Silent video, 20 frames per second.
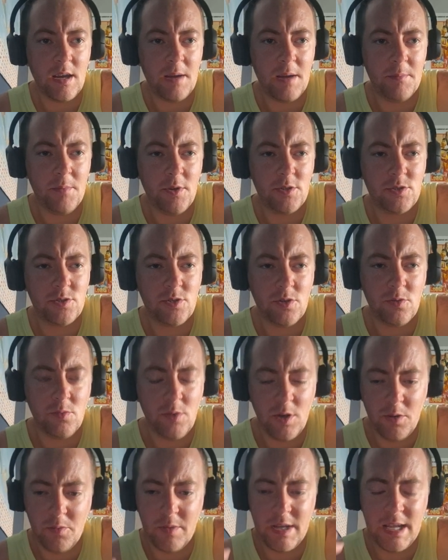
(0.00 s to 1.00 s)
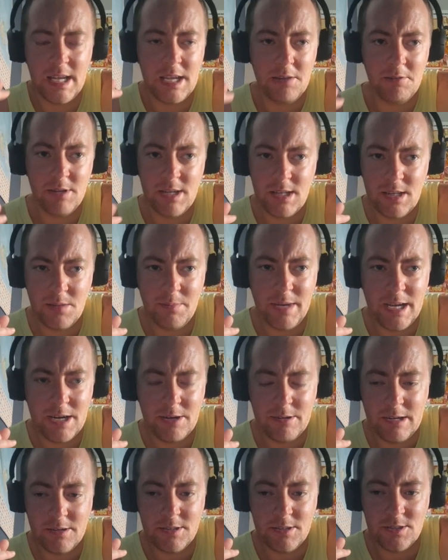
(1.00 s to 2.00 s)
not sure what we're hearing in the
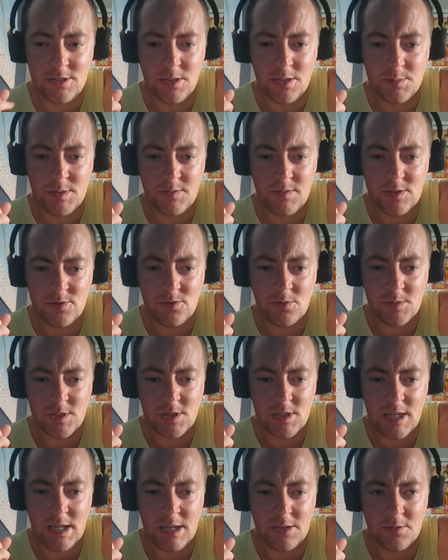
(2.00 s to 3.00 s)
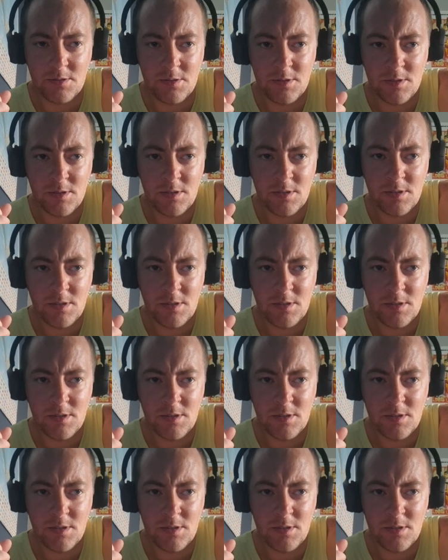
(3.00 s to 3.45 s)
background in terms of instruments now.